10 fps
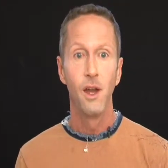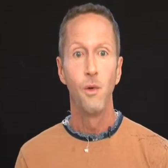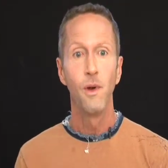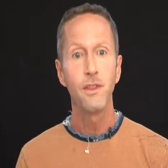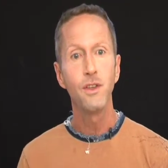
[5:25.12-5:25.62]

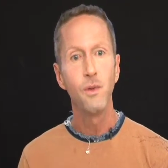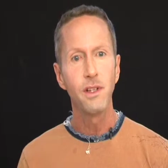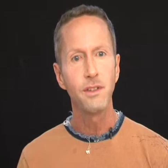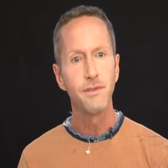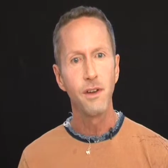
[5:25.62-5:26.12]
Whether you
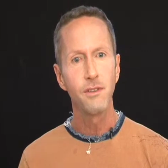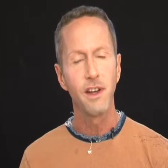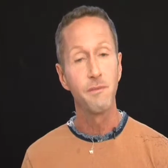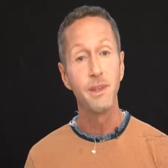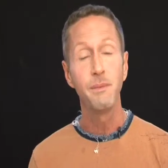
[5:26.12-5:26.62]
want to
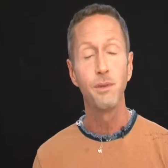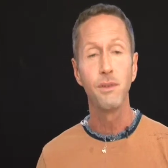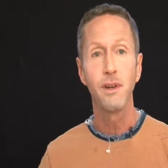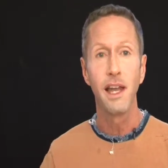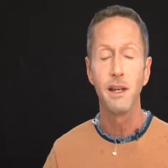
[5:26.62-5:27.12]
photograph
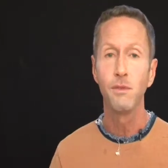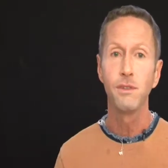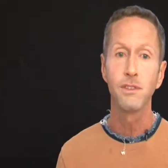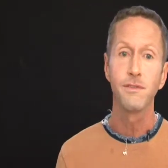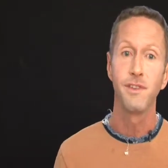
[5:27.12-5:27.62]
people,
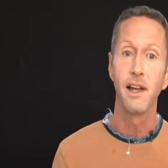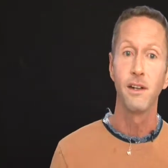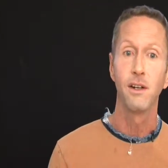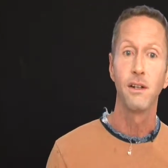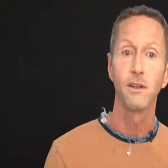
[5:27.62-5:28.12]
animals,
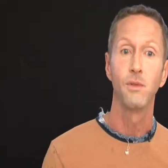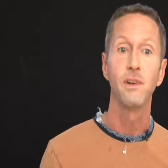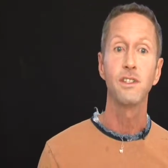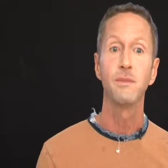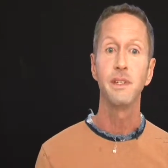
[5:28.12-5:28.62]
fine art, or
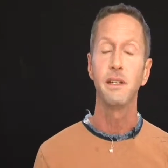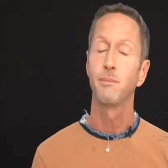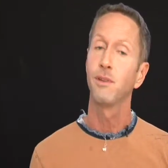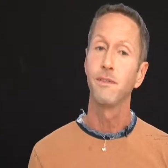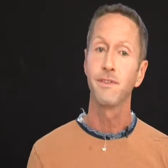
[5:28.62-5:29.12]
want to be a
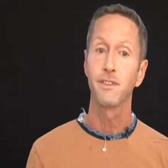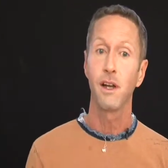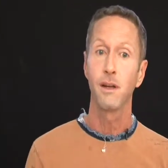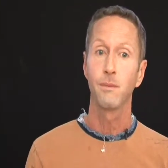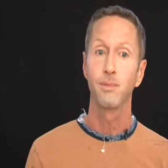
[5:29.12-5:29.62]
pro
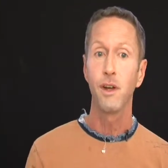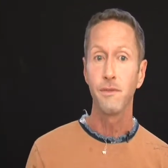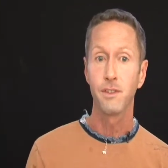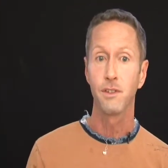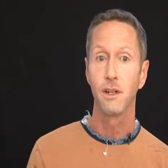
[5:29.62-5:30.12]

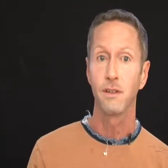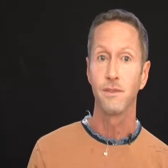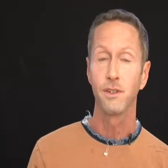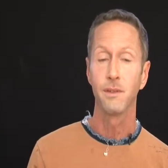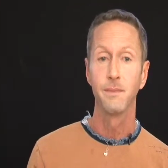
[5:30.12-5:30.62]

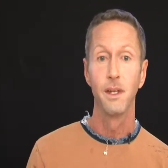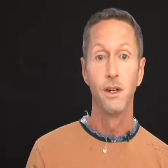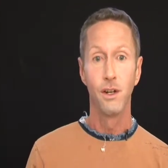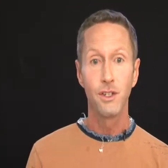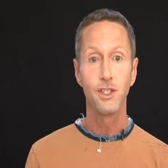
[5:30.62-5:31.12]
photographer,
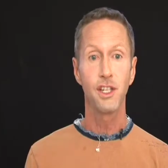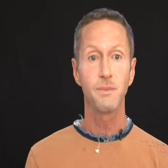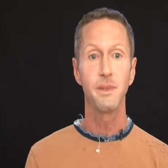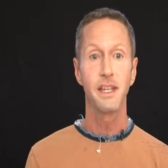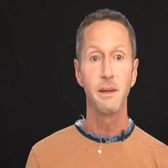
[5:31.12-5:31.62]
or
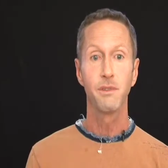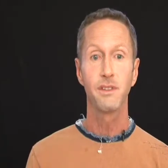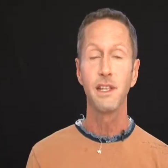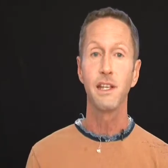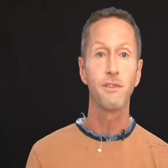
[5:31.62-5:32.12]
just be able to
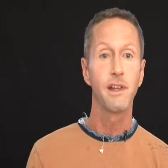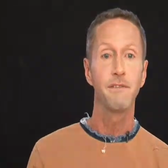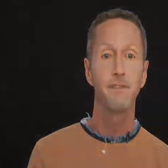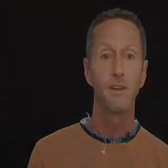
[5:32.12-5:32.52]
take great